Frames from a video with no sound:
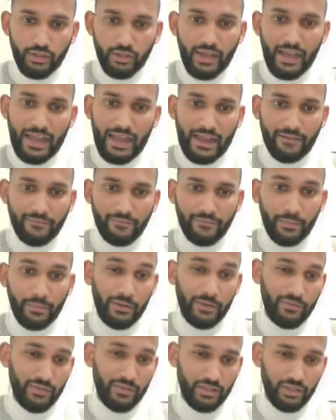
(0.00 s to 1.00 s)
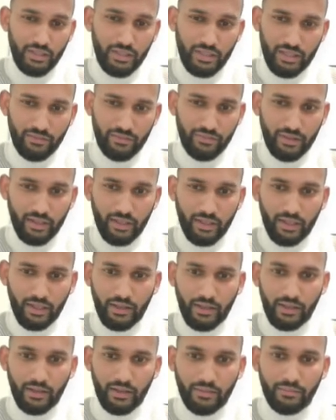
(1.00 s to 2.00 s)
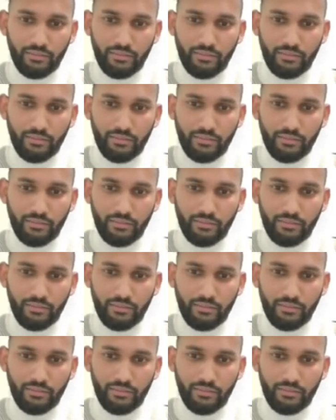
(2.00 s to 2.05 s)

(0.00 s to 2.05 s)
have the manifestation of the